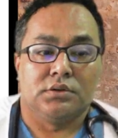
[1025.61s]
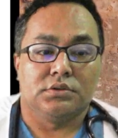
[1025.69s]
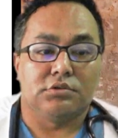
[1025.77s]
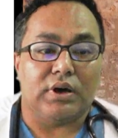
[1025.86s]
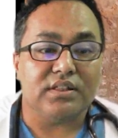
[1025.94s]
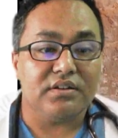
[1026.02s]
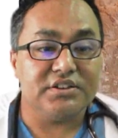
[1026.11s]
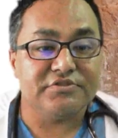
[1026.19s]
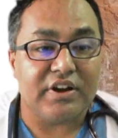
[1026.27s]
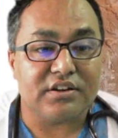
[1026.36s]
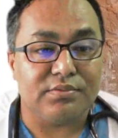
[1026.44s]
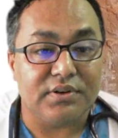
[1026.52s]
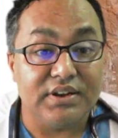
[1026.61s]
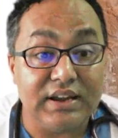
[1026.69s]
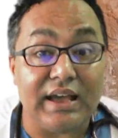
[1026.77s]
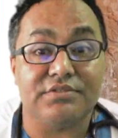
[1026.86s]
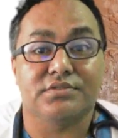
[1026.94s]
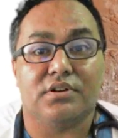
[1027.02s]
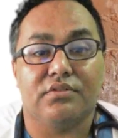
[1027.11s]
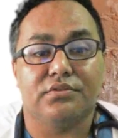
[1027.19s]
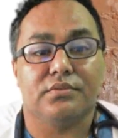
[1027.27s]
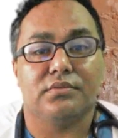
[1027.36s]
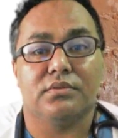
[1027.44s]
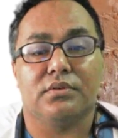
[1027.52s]
So what are the risk factors for relapse
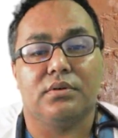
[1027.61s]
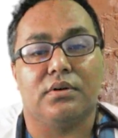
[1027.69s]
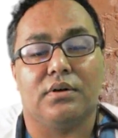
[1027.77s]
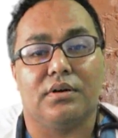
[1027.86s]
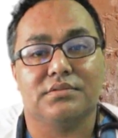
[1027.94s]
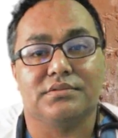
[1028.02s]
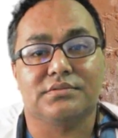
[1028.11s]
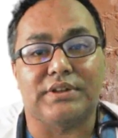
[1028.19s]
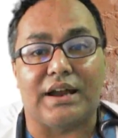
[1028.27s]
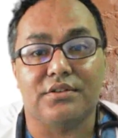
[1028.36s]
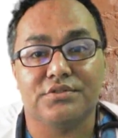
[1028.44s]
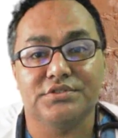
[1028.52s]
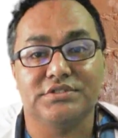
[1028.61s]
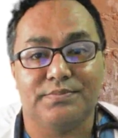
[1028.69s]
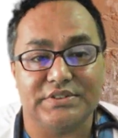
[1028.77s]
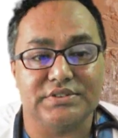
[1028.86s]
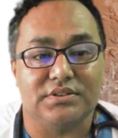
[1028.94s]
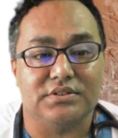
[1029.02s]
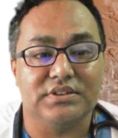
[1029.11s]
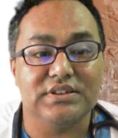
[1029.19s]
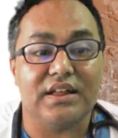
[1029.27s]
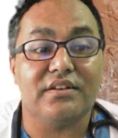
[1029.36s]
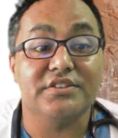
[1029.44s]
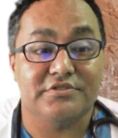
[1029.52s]
of thyrotoxic patients? These
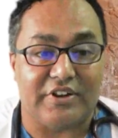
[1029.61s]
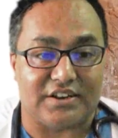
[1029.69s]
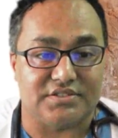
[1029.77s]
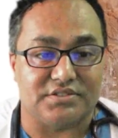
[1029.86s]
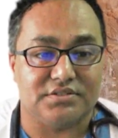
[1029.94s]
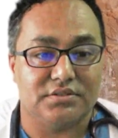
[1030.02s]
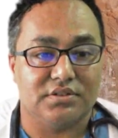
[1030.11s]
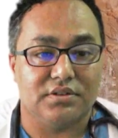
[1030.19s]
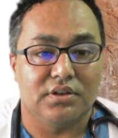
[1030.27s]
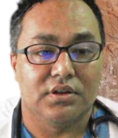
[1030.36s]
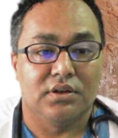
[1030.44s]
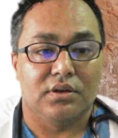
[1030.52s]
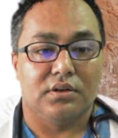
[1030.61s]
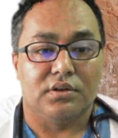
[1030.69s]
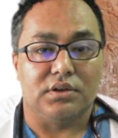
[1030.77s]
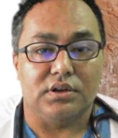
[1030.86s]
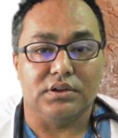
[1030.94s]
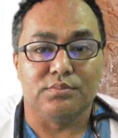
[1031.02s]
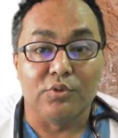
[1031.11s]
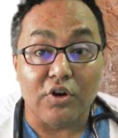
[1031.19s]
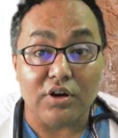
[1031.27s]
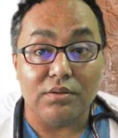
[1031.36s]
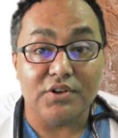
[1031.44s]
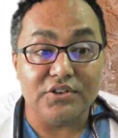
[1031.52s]
are the risk factors. Is more
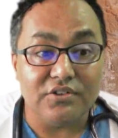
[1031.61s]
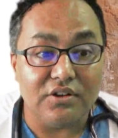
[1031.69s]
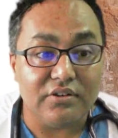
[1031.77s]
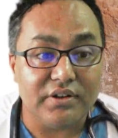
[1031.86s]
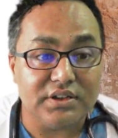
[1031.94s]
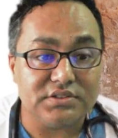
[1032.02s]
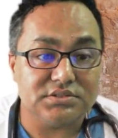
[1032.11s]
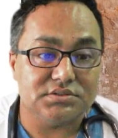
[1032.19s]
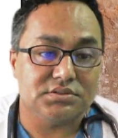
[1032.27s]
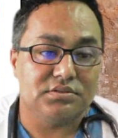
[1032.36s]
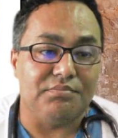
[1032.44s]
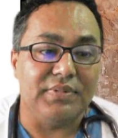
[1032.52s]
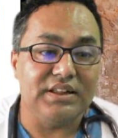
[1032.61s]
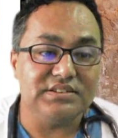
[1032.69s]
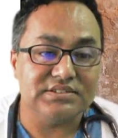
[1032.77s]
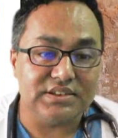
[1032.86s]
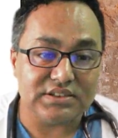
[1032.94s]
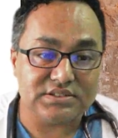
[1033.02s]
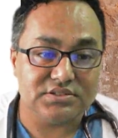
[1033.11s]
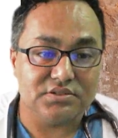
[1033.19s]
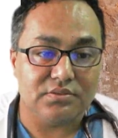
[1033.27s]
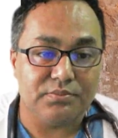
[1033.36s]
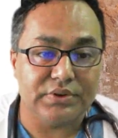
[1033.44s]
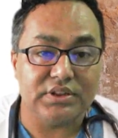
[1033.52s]
common in younger age, male sex,
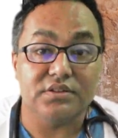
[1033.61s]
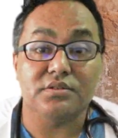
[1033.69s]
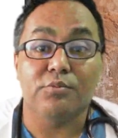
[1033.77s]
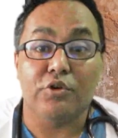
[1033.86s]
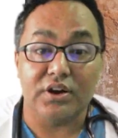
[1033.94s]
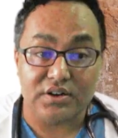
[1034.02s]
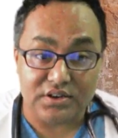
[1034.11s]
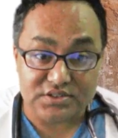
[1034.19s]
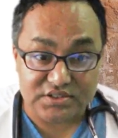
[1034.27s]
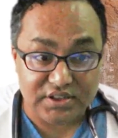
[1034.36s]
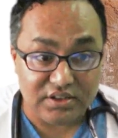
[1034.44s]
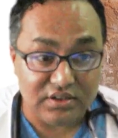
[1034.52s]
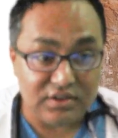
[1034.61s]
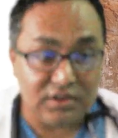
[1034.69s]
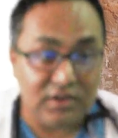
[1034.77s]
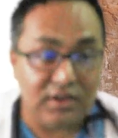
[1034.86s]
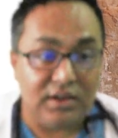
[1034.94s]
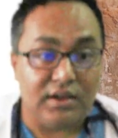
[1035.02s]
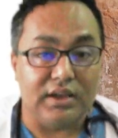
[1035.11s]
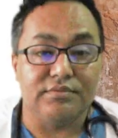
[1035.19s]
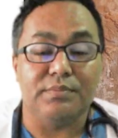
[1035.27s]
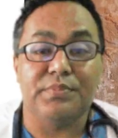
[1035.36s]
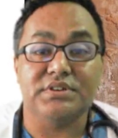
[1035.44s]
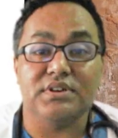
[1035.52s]
presence of goiter is there. If
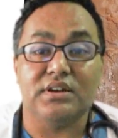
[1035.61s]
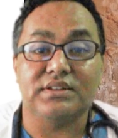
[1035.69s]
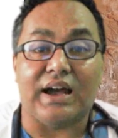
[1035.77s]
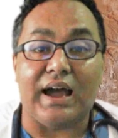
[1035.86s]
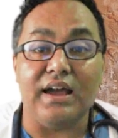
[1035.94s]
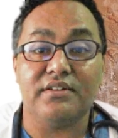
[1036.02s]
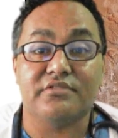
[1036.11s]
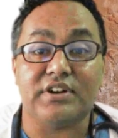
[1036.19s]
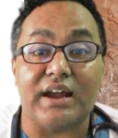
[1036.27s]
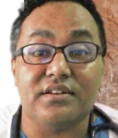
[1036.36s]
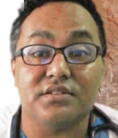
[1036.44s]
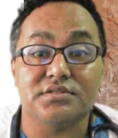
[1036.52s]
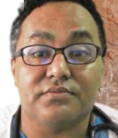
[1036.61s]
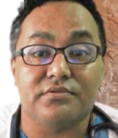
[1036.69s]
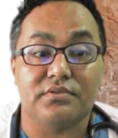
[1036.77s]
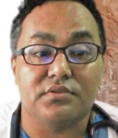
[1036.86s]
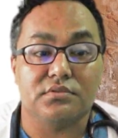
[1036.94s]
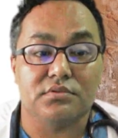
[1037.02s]
the patient has high titers of